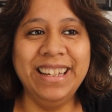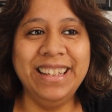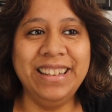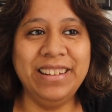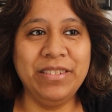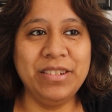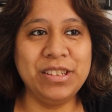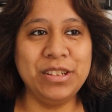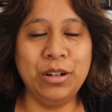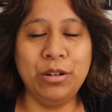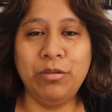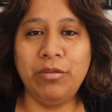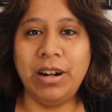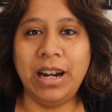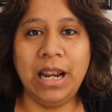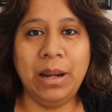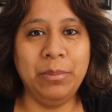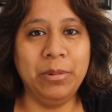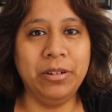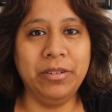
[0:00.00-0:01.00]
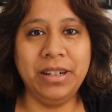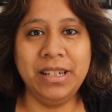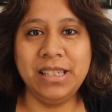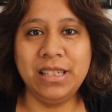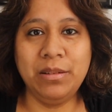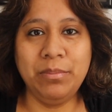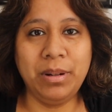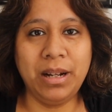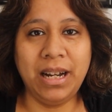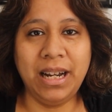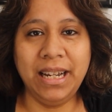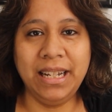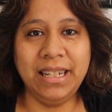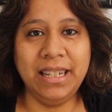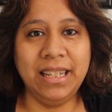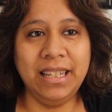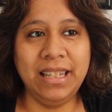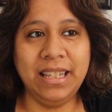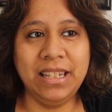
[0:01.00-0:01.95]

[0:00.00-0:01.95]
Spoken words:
There was no rhyme or reason behind it.